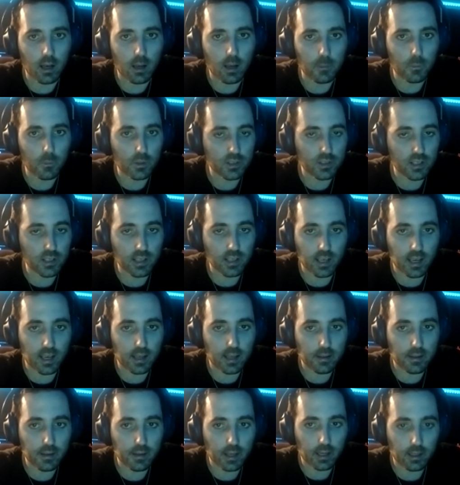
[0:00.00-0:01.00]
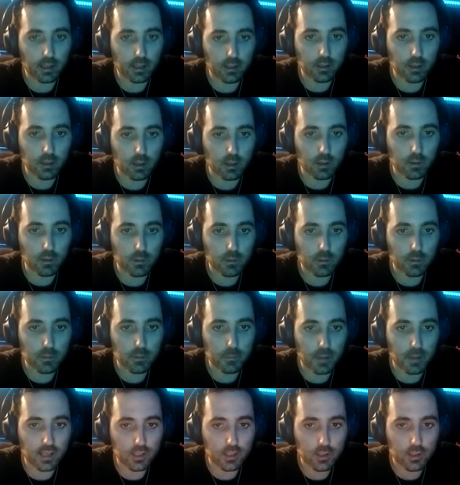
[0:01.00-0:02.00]
once again, like, you know,
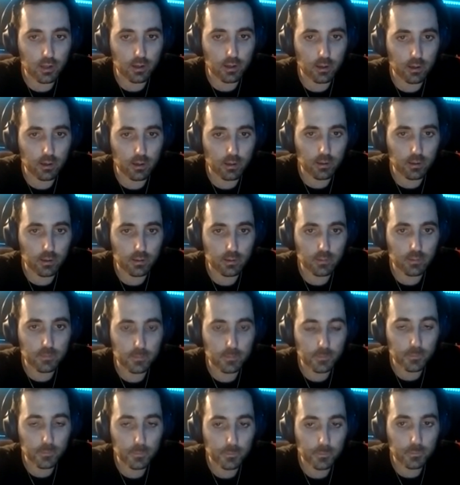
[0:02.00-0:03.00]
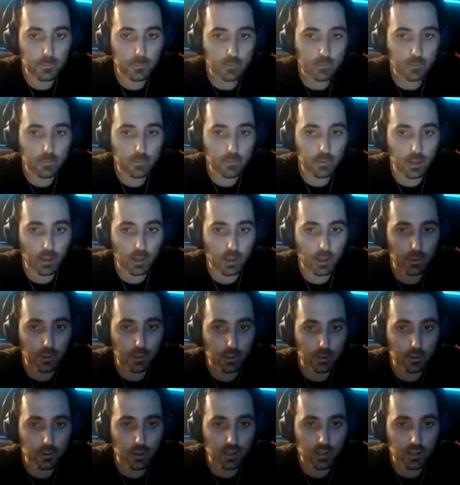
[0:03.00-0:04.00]
making sure like
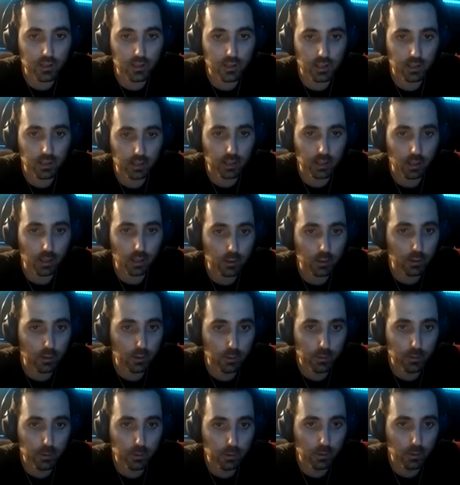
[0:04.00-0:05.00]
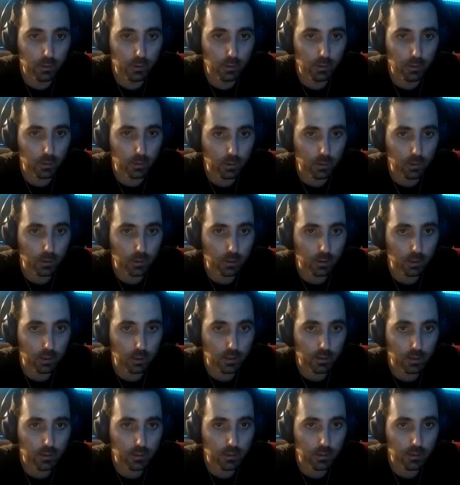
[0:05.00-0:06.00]
when you're trusting like a guru or
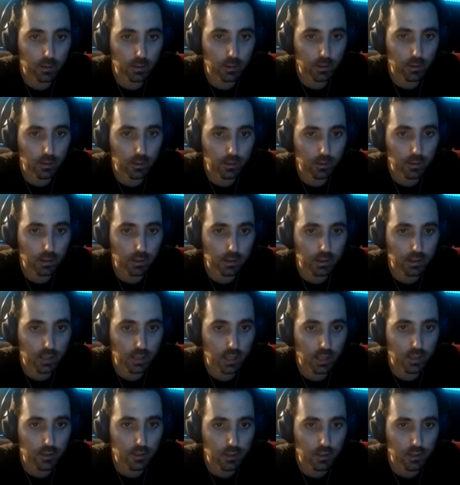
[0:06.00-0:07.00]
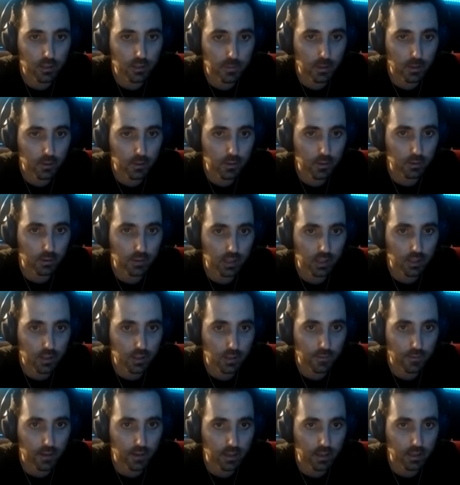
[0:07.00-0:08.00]
a, you know, a teacher, spiritual
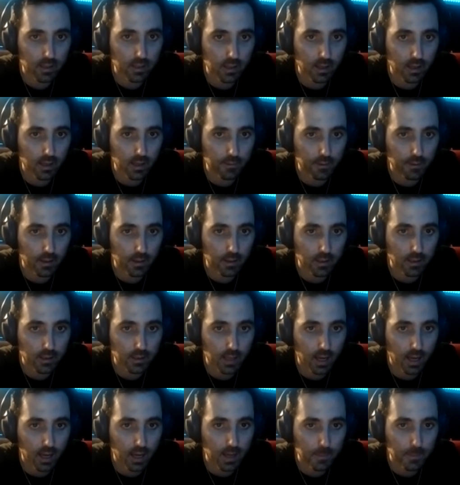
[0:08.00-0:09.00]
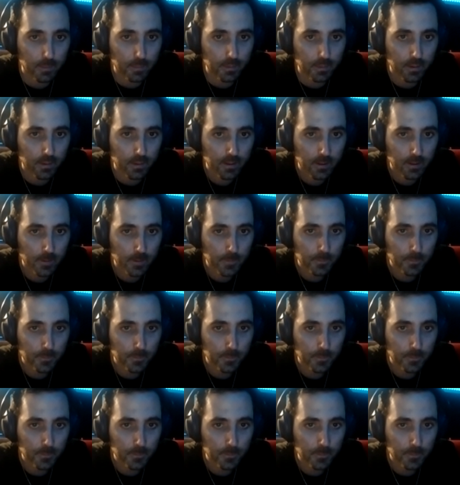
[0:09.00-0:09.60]
teacher of any type,